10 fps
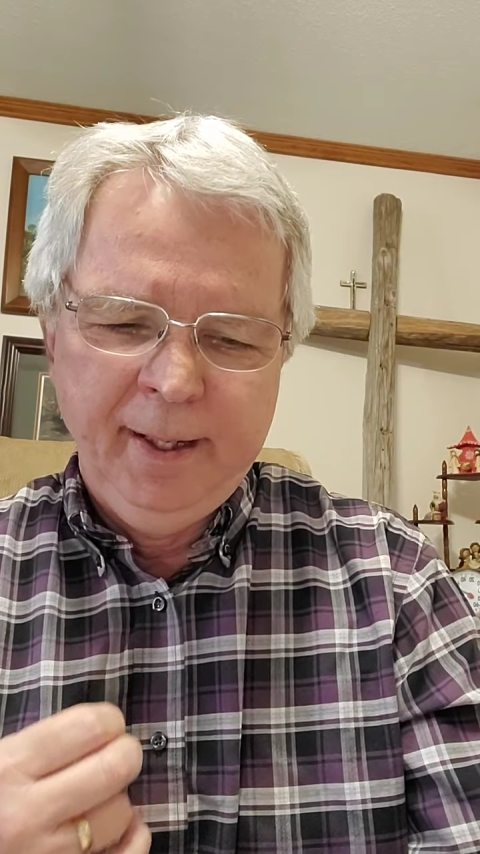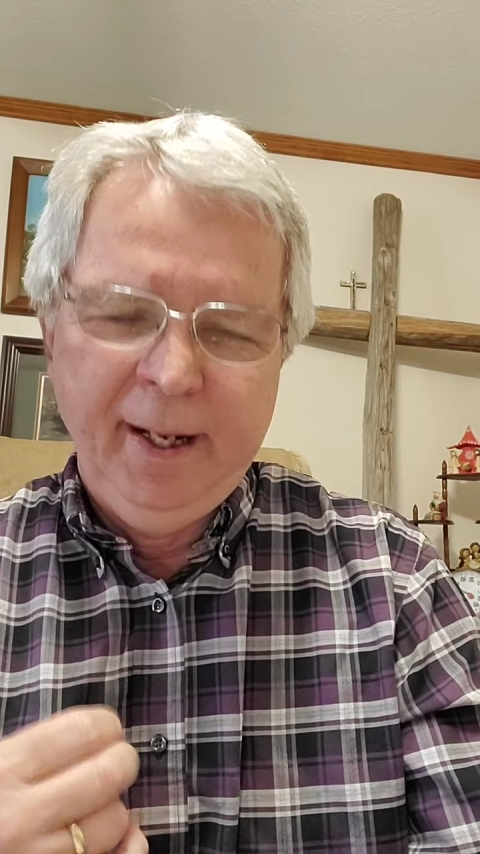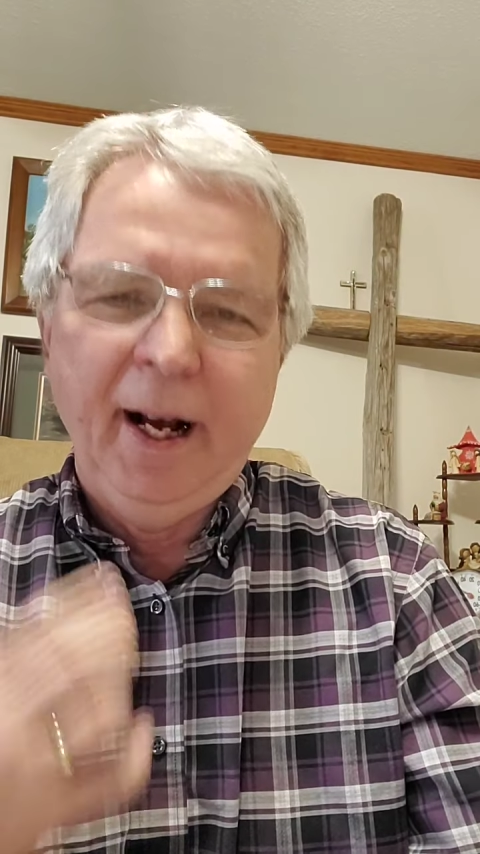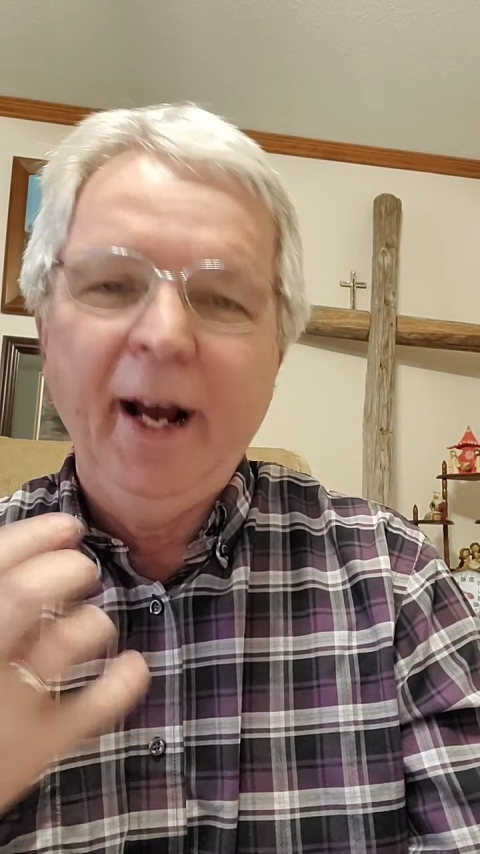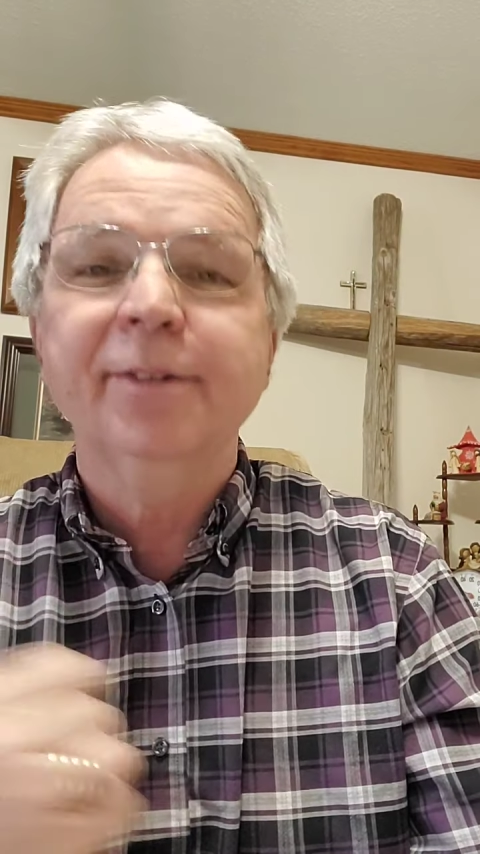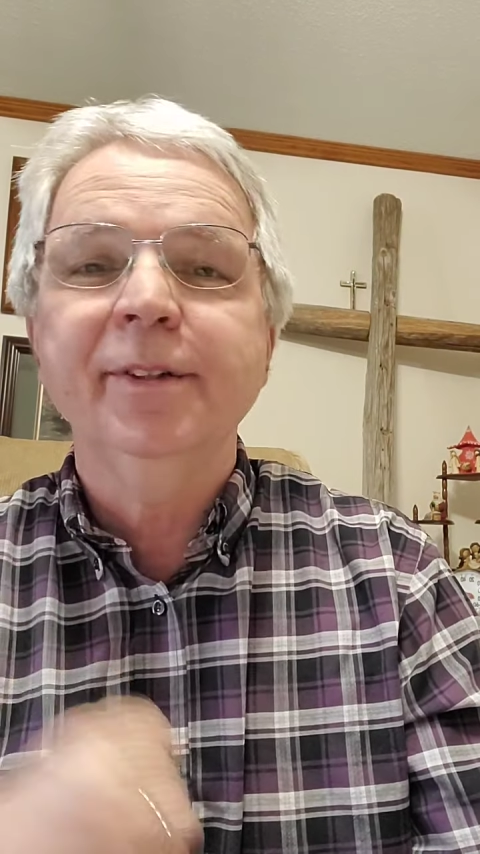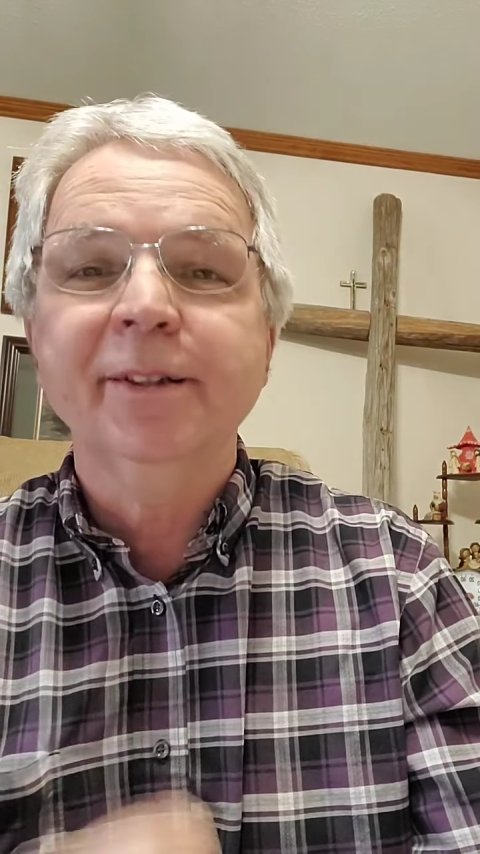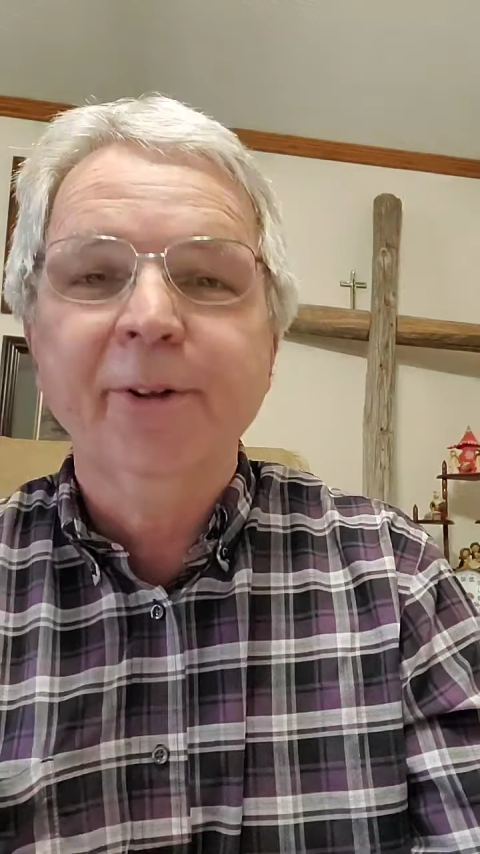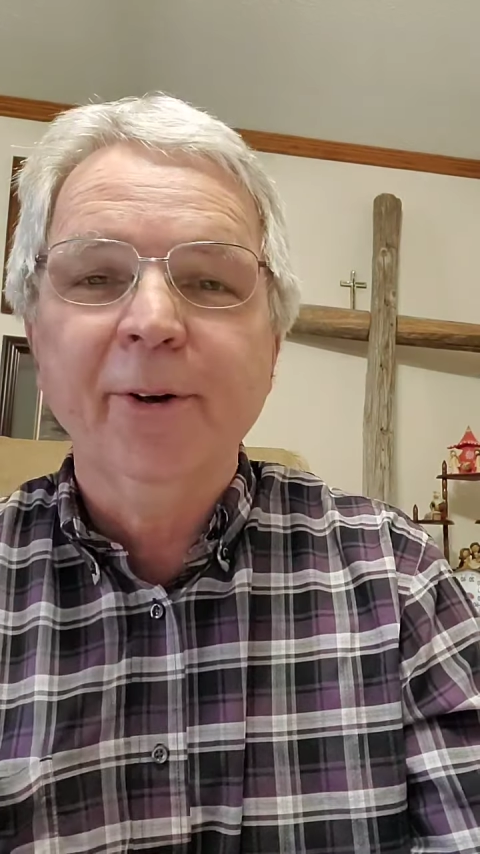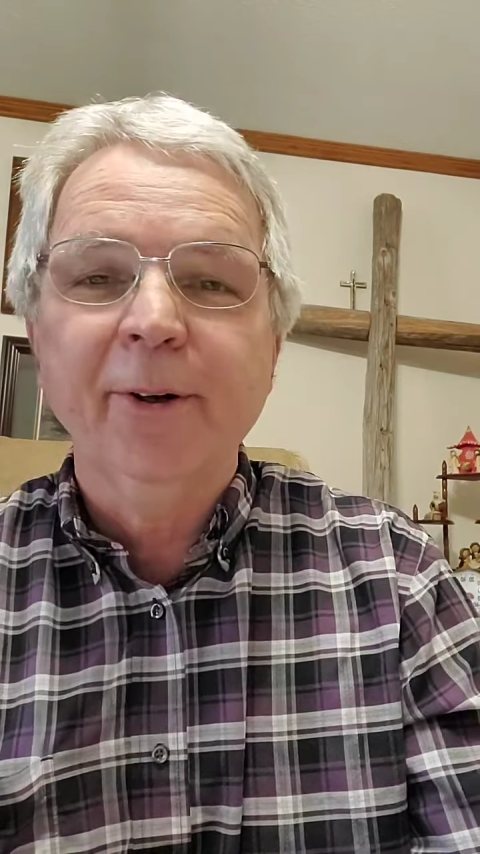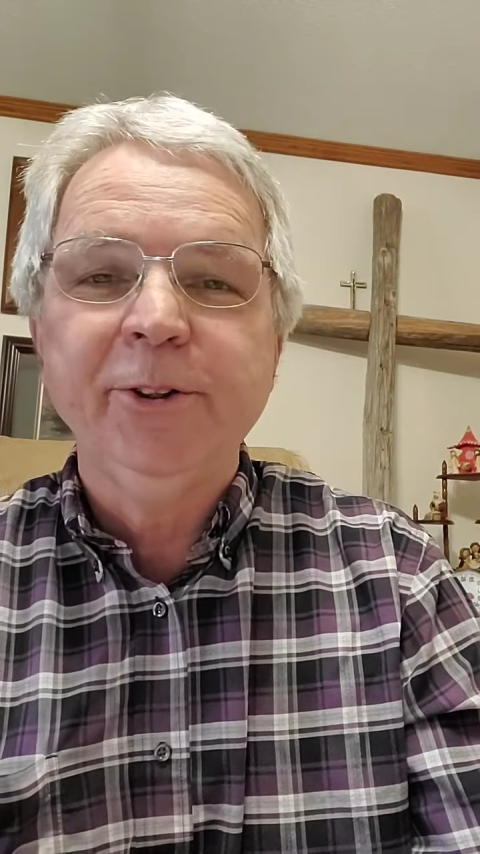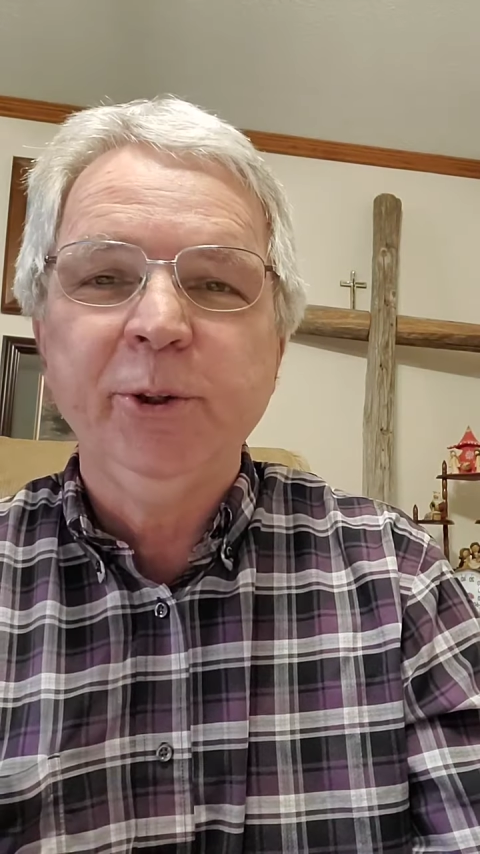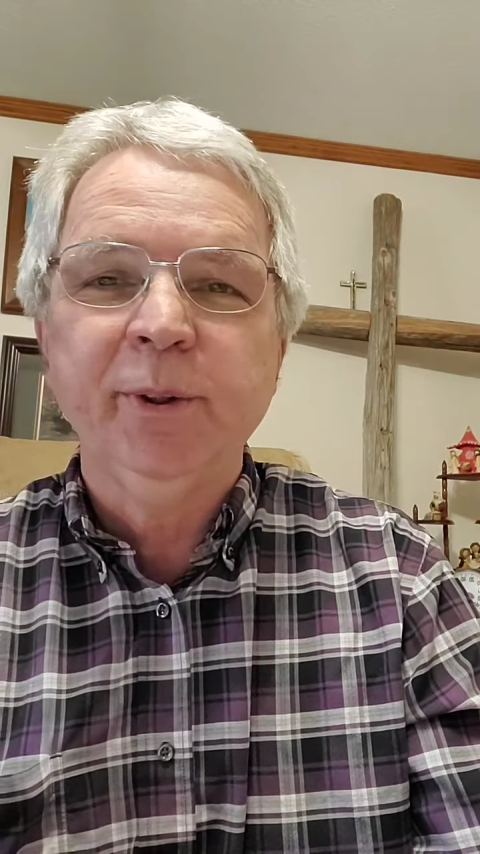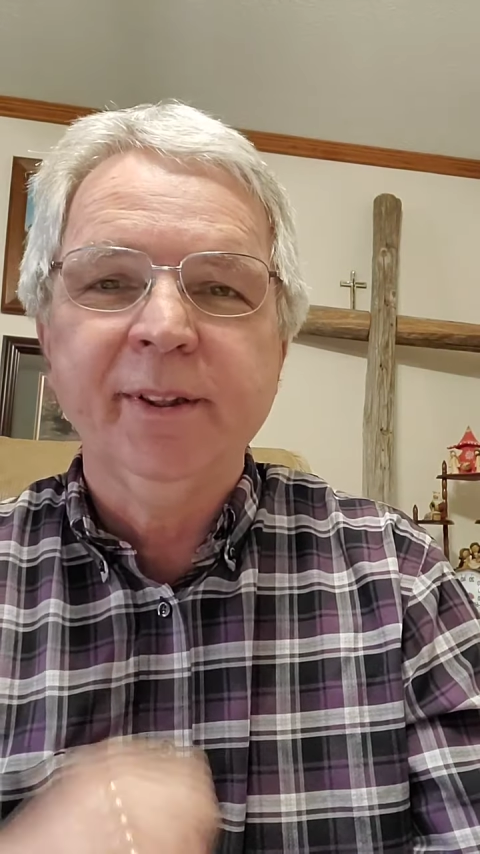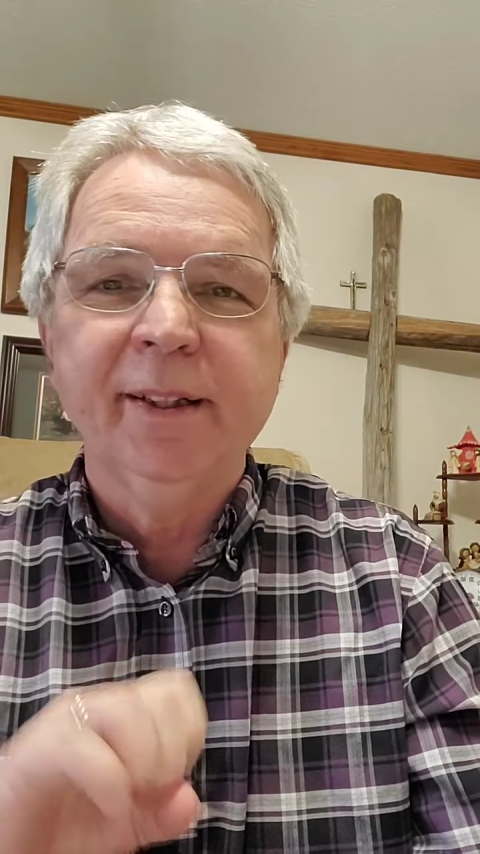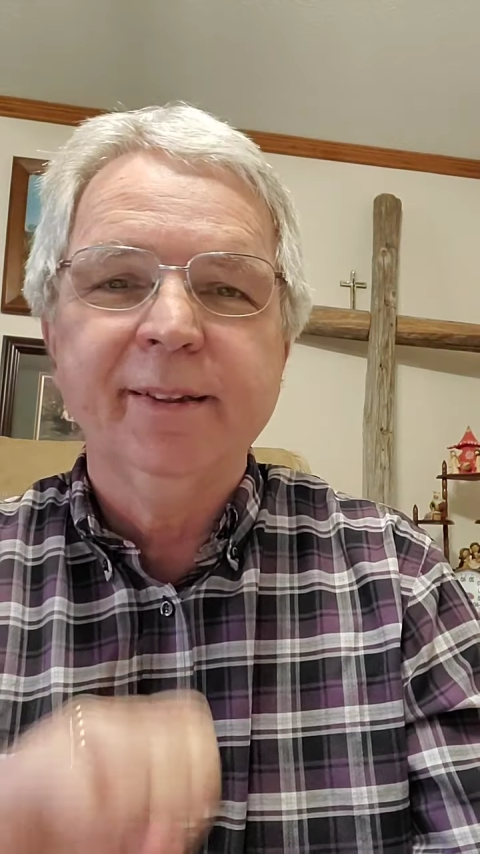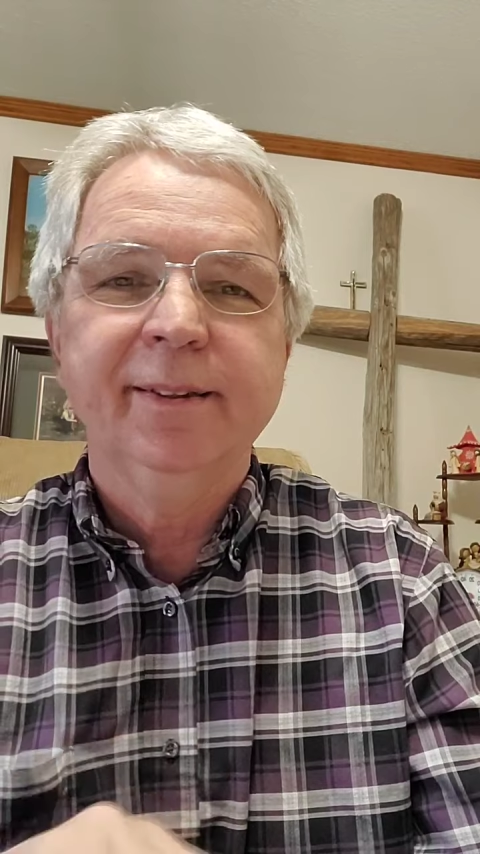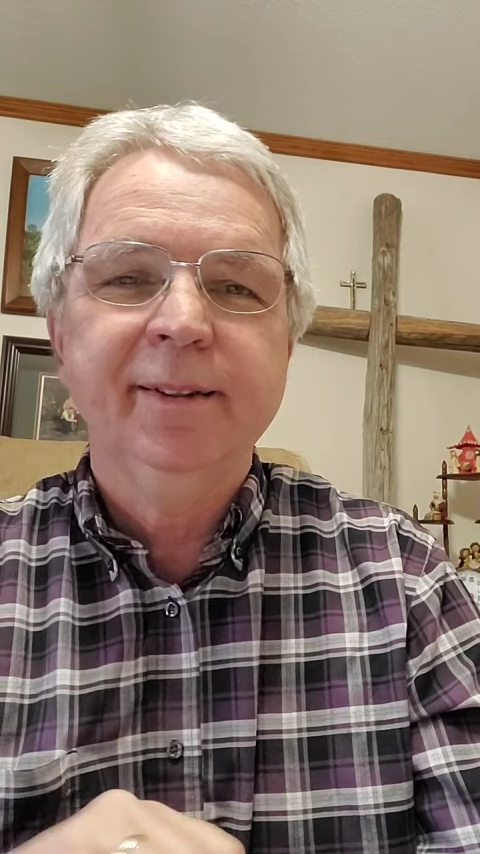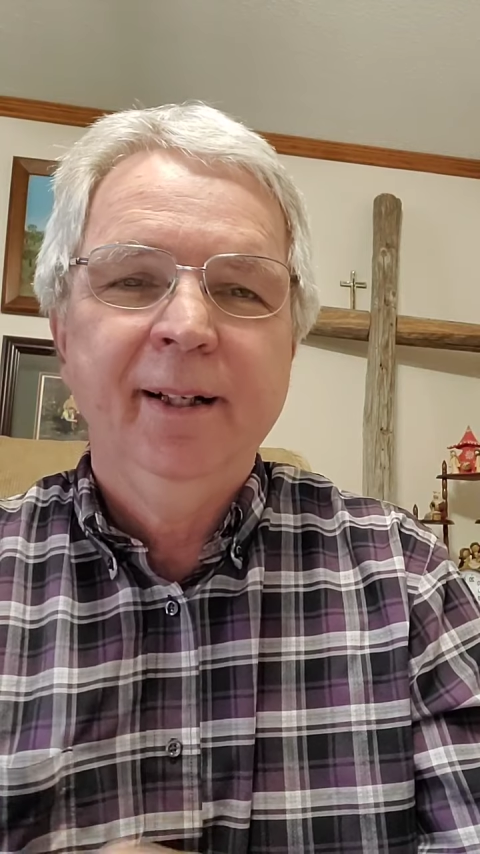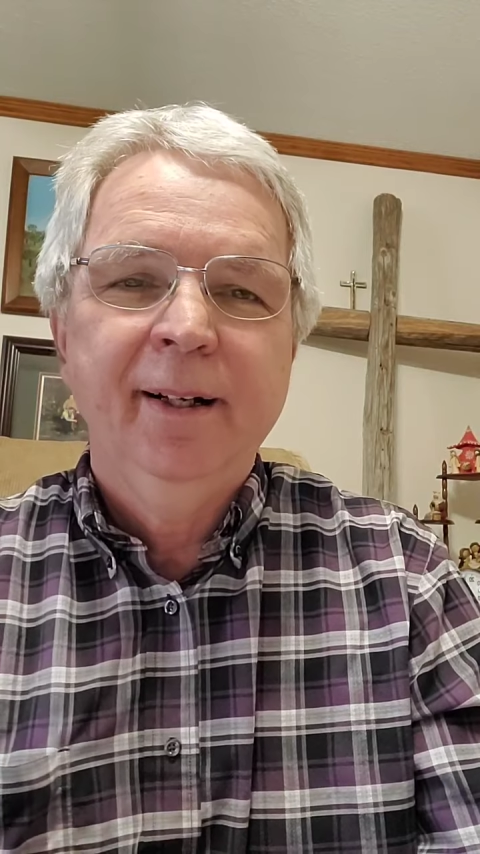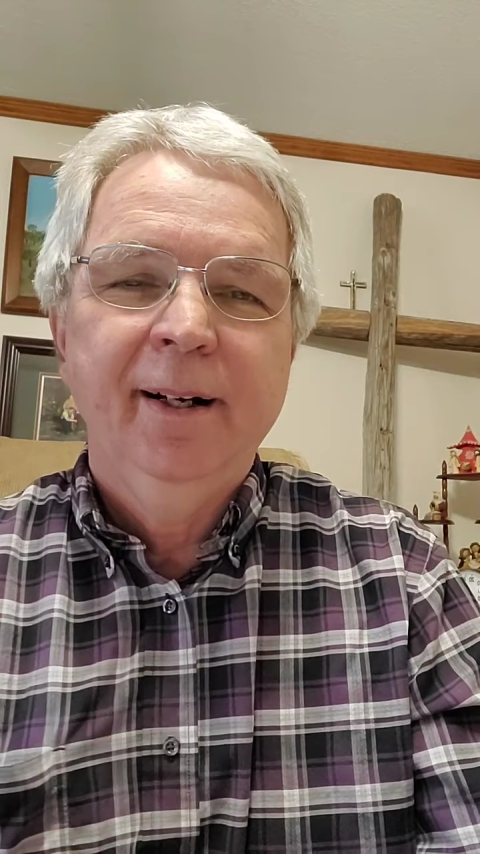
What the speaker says: And I encourage you in this